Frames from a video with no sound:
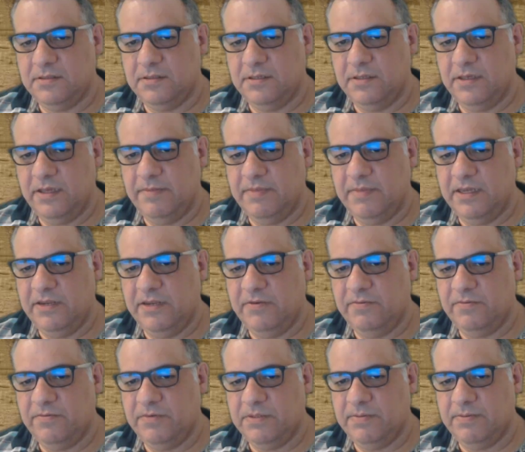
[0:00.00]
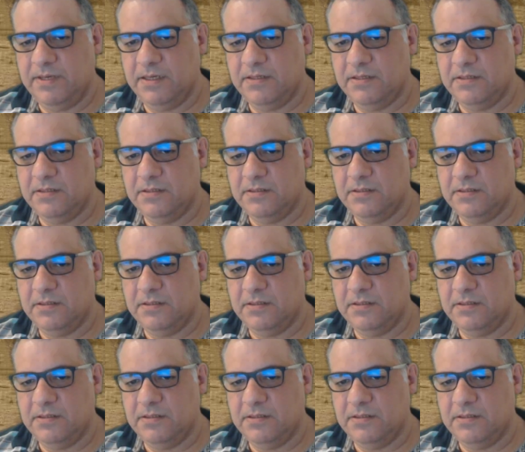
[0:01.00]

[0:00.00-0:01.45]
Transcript: in many respects.